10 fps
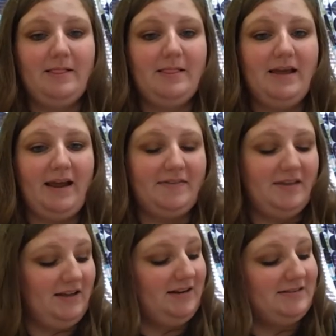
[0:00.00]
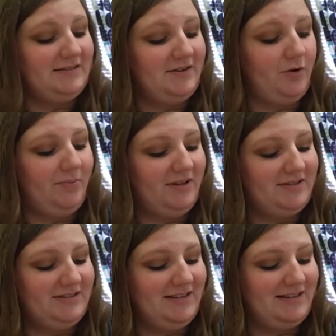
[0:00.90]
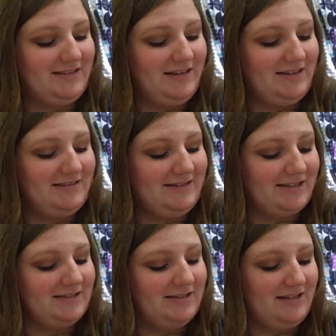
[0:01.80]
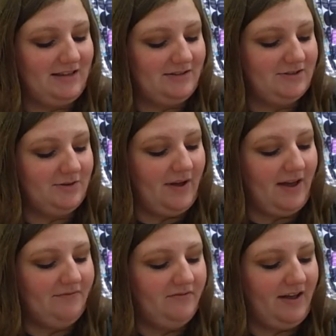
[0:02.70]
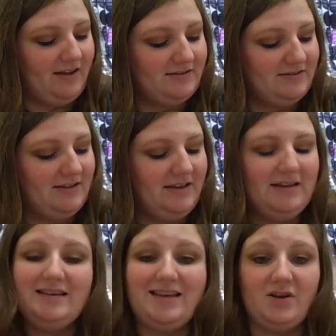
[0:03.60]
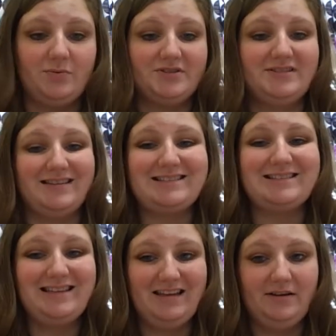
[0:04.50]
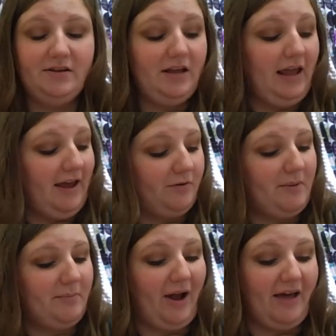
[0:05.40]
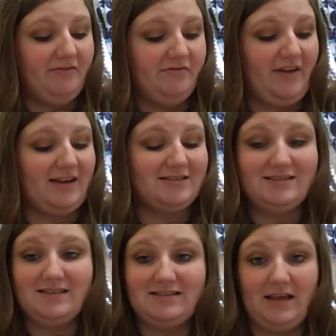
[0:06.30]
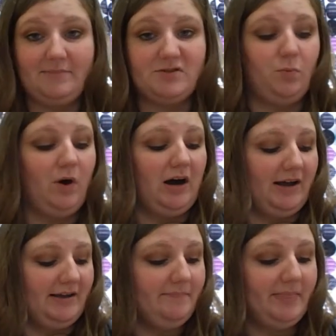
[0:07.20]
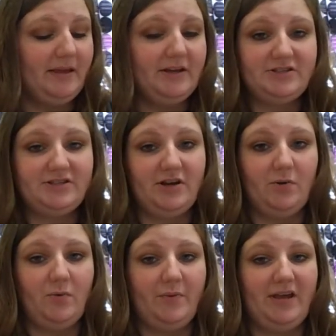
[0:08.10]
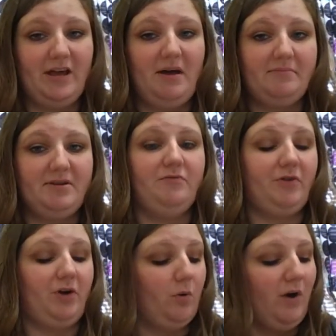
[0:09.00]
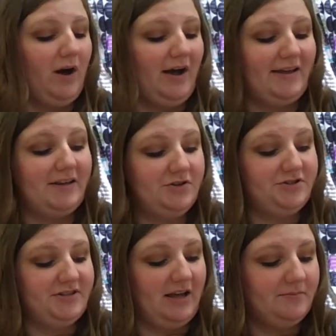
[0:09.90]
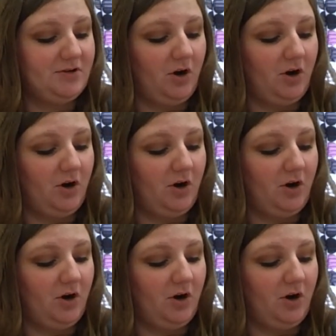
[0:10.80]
And then 0 plus 16 is 16. So f of x equals 16. And remember, f of x is the same as y. So when we come up here for our y-intercept, our